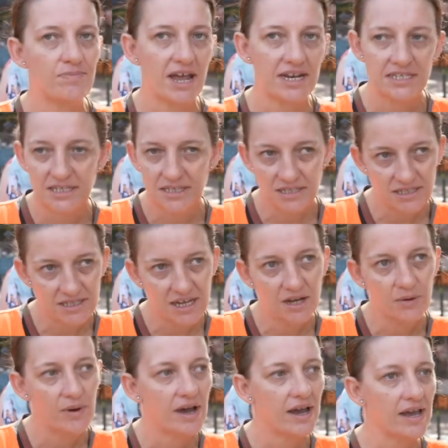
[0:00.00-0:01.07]
banister
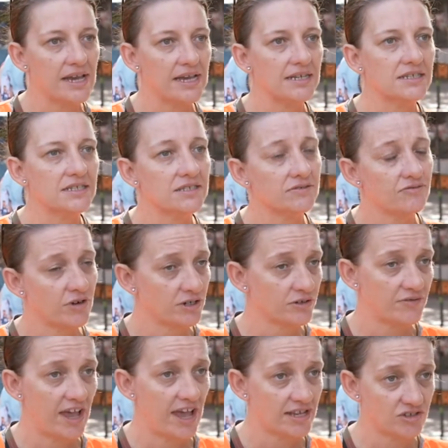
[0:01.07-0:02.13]
stairways, front
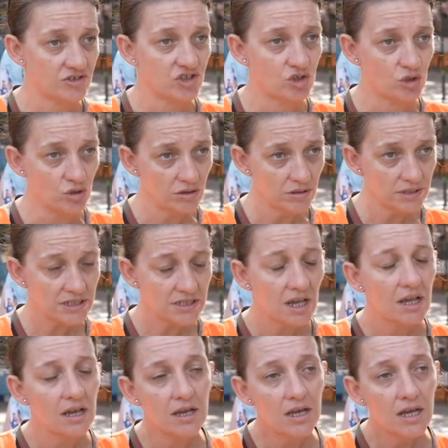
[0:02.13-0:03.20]
of house stalls,
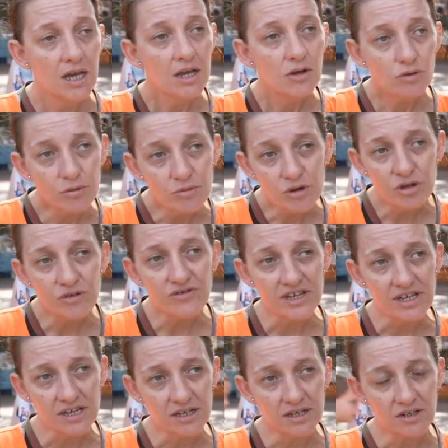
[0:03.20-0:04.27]

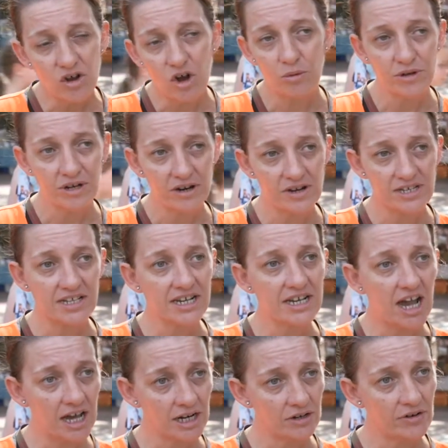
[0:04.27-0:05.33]
removing common areas like
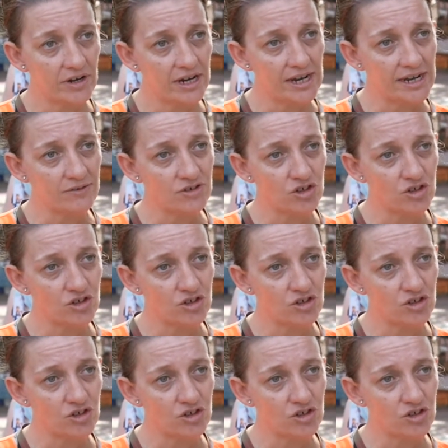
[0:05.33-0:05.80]
cutlery and